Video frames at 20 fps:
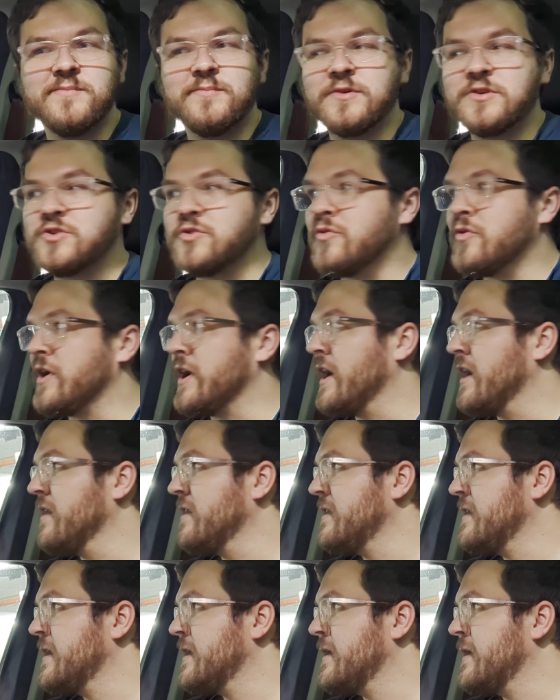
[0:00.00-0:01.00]
in Pretoria,
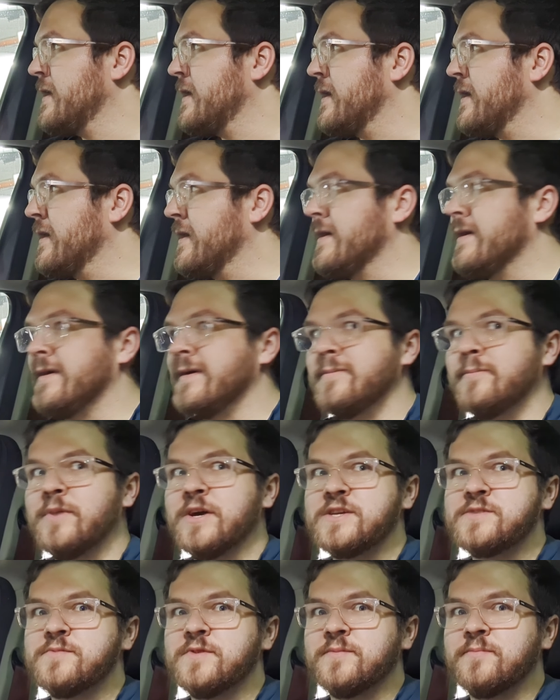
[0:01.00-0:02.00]

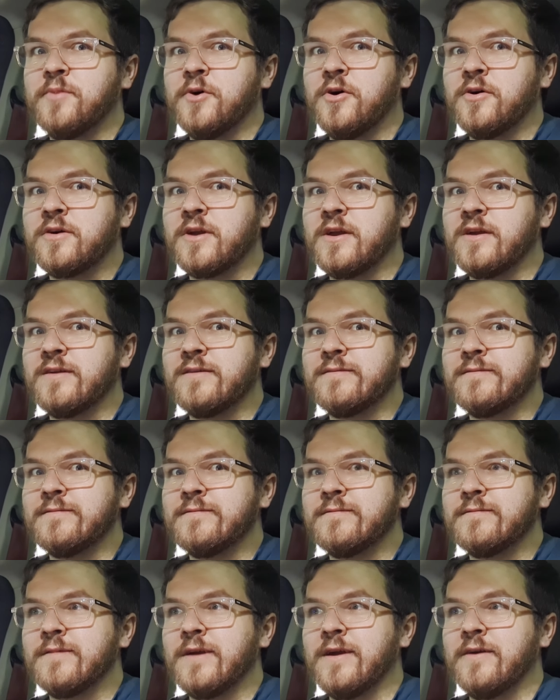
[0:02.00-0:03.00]
basement parking
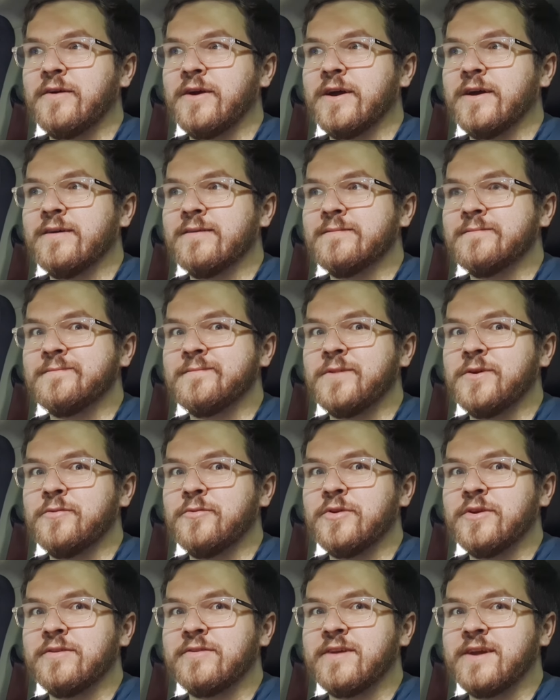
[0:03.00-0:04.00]
area. You
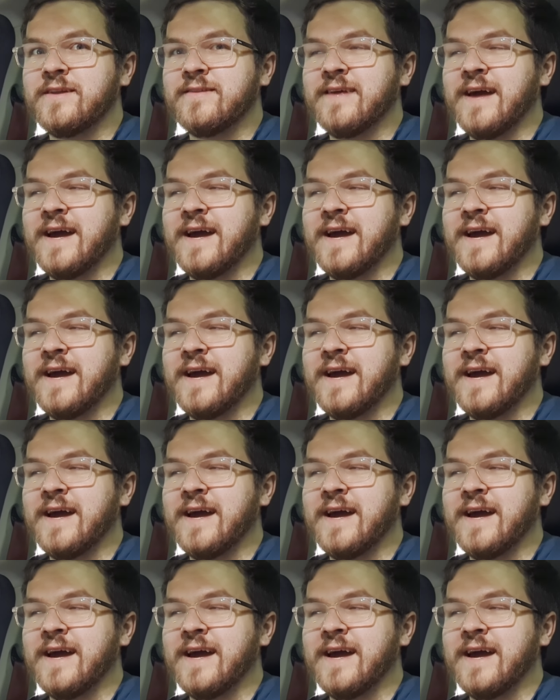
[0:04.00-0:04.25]
wouldn't think